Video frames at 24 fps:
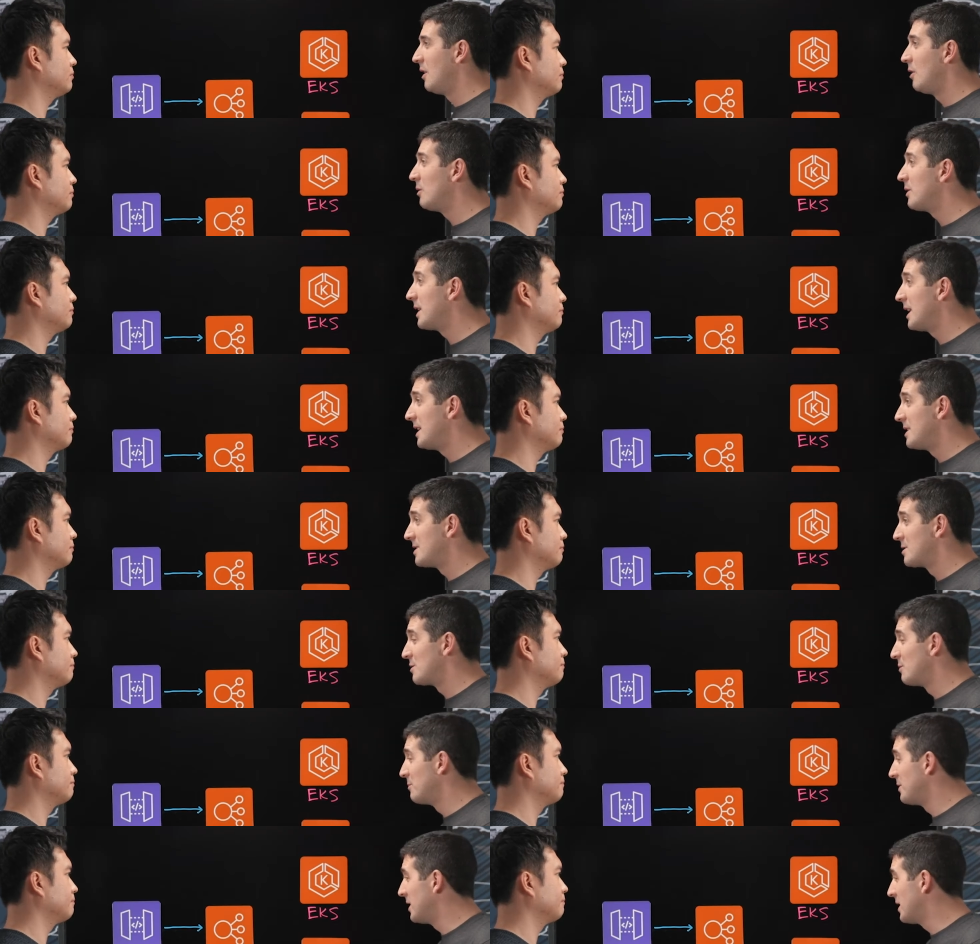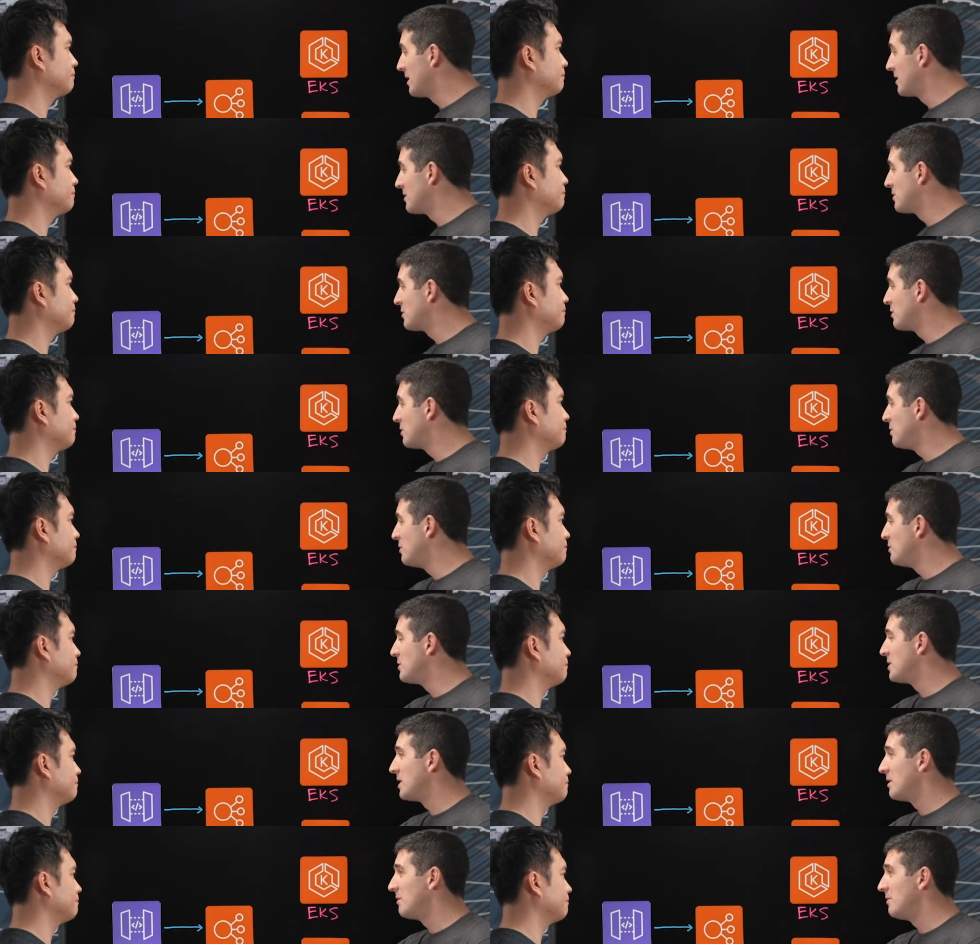Speaker 1: Okay, so because you're
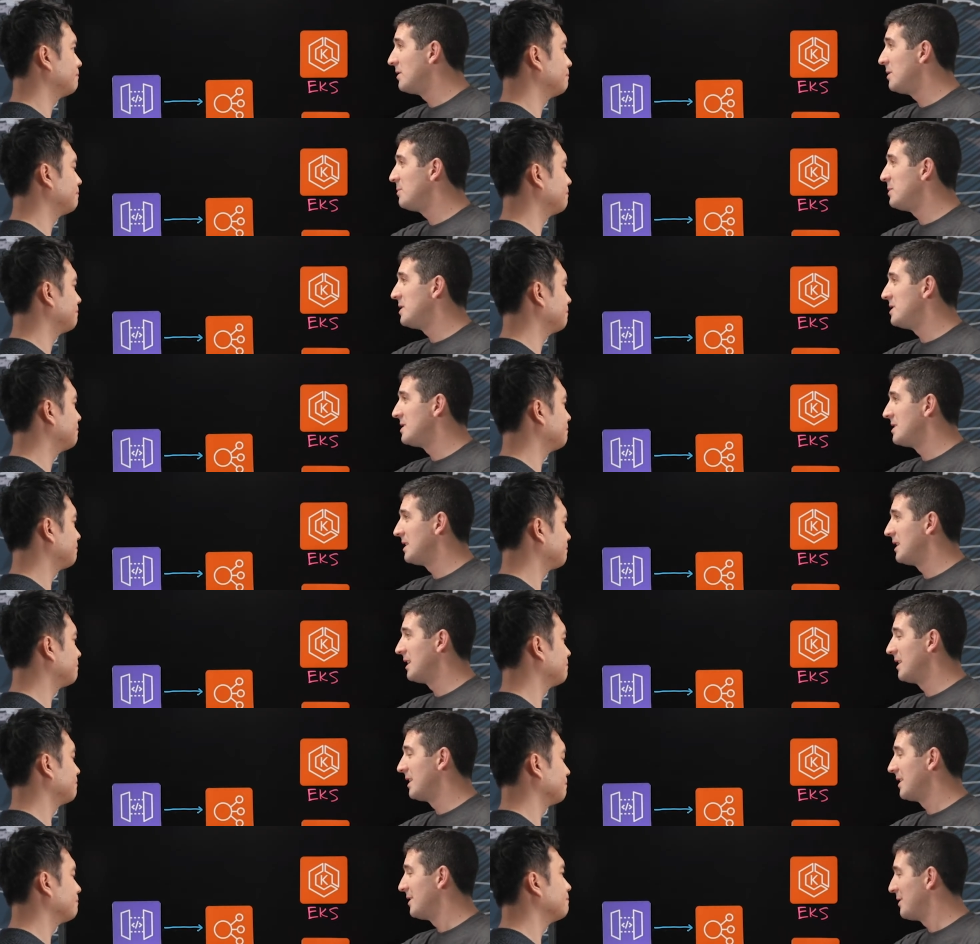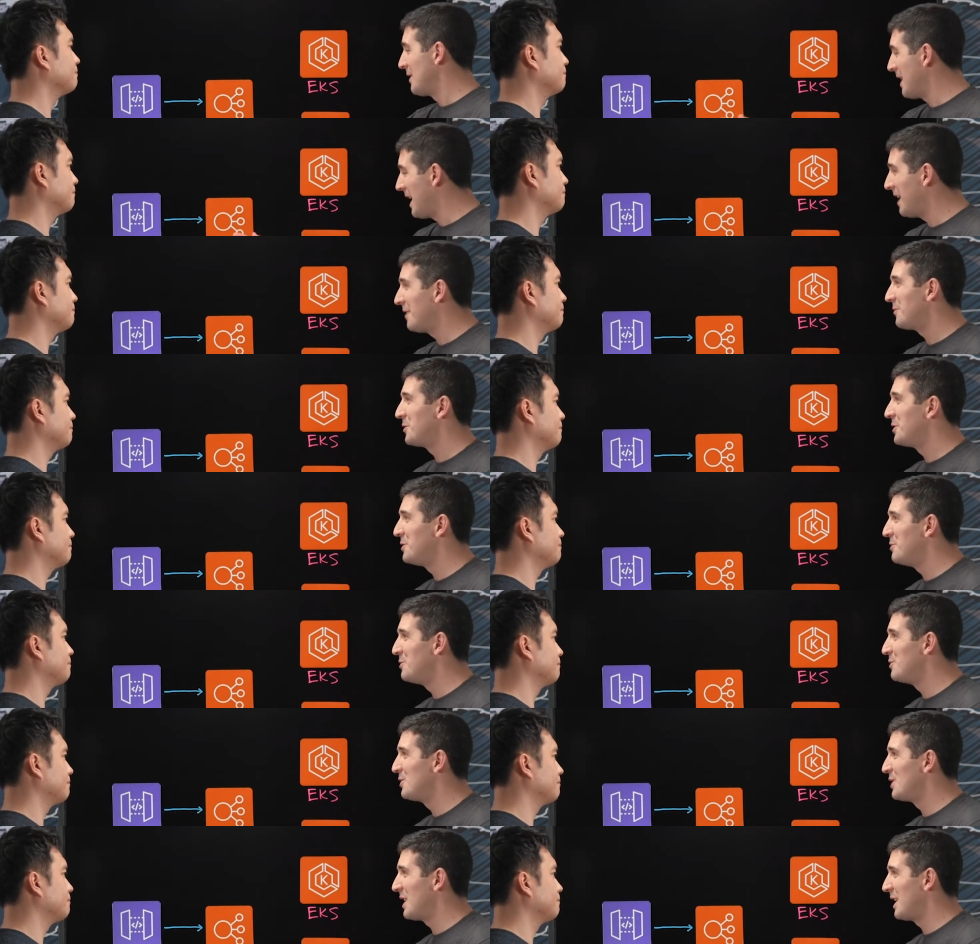using VPC link, you have
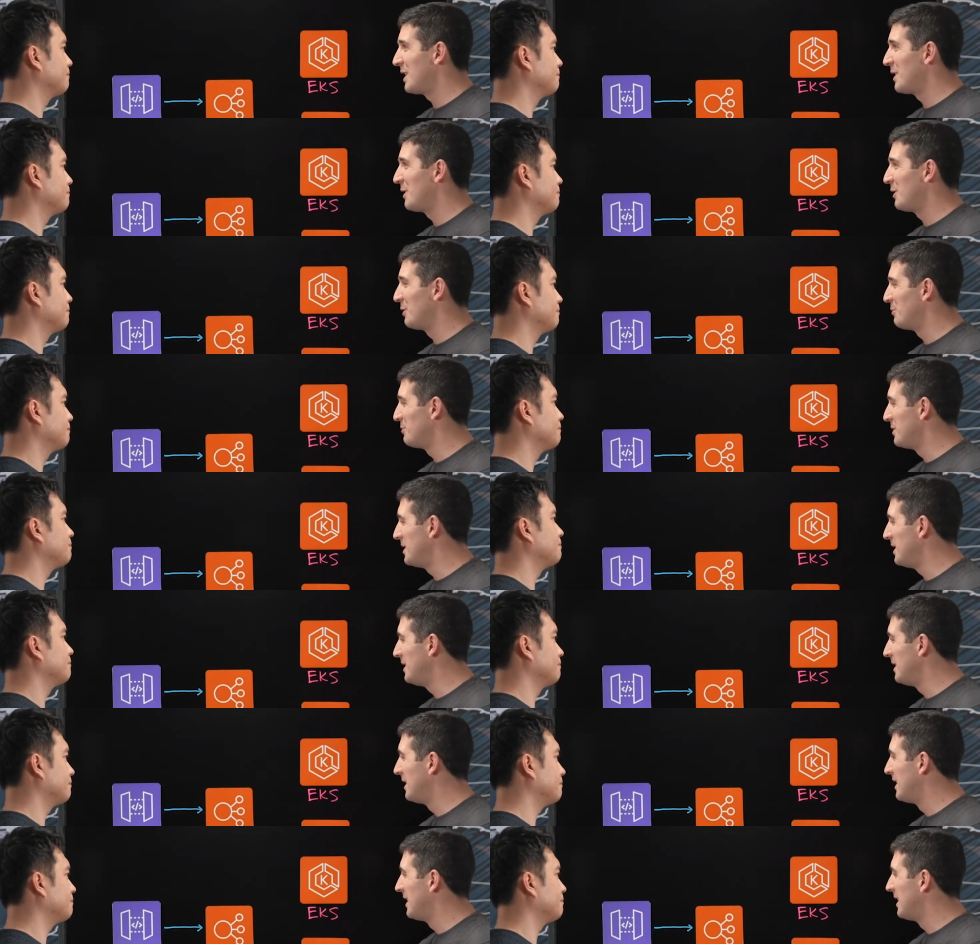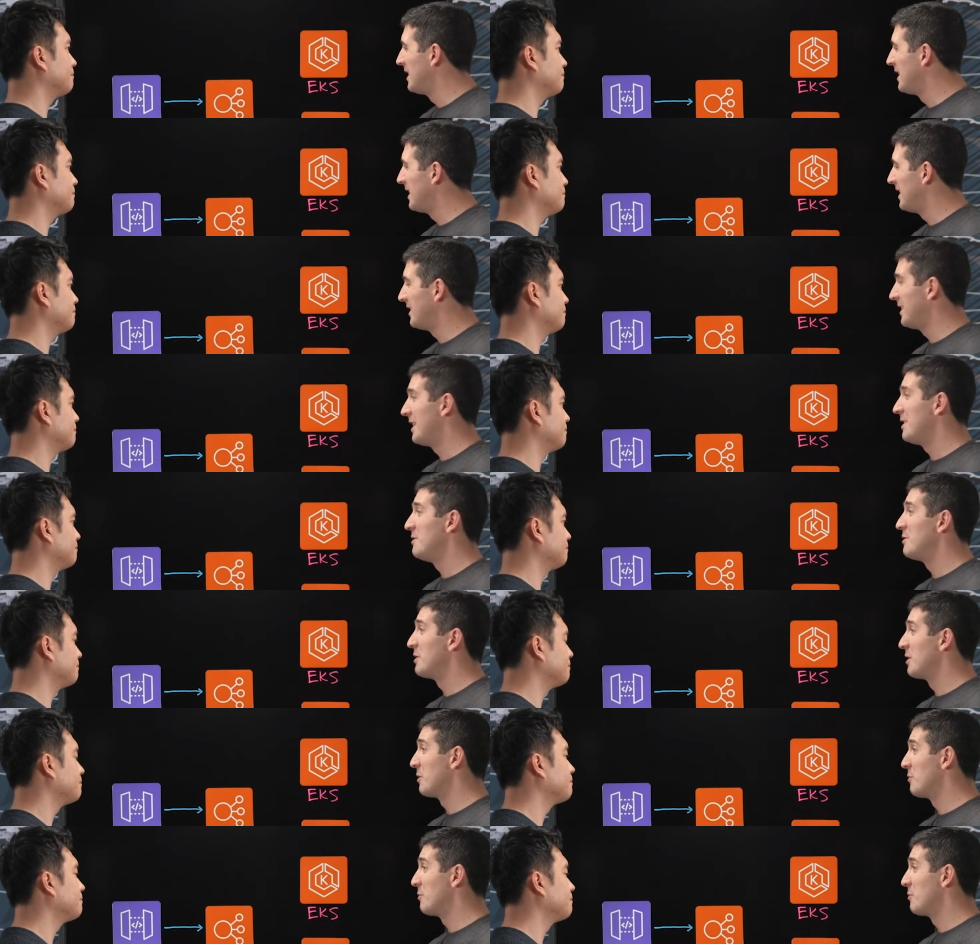to use NLB, and then you're